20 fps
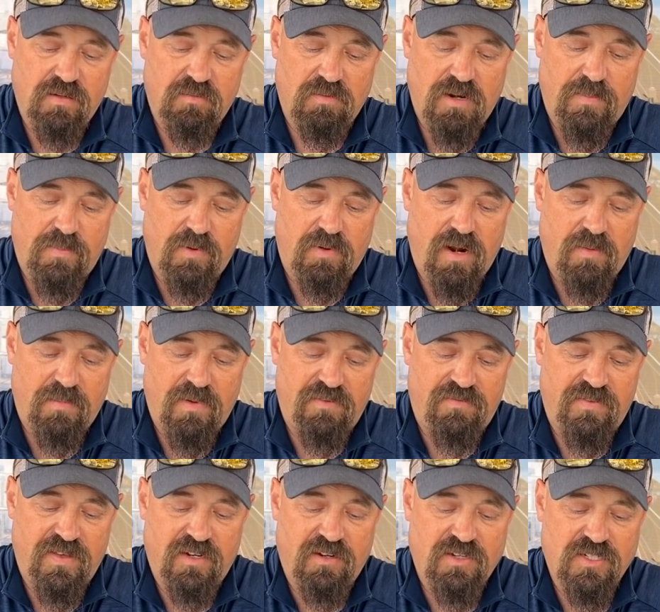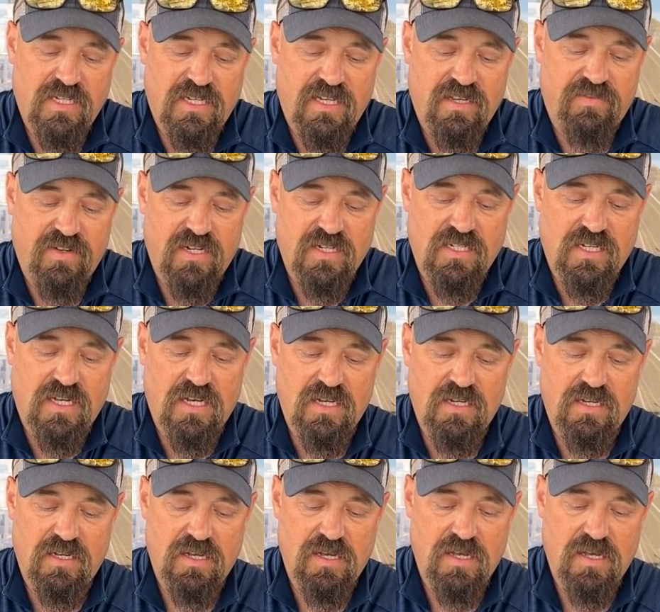wrap it around my fingers and give it a tug,